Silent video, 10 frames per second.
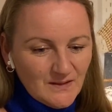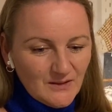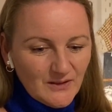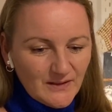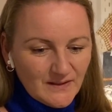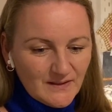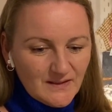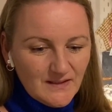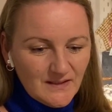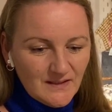And
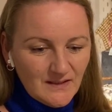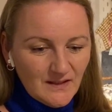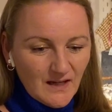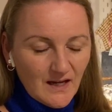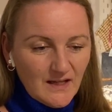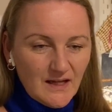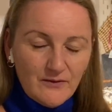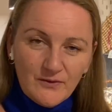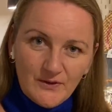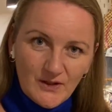then I have
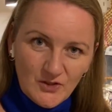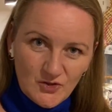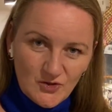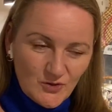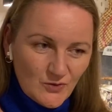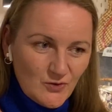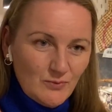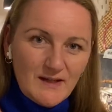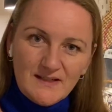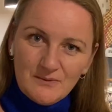not shown you
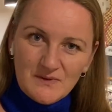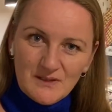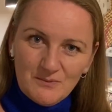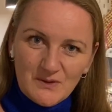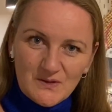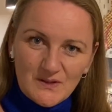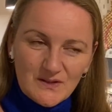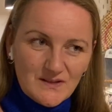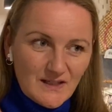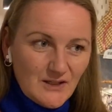my September socks
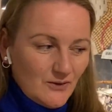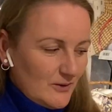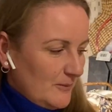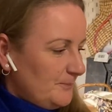at all.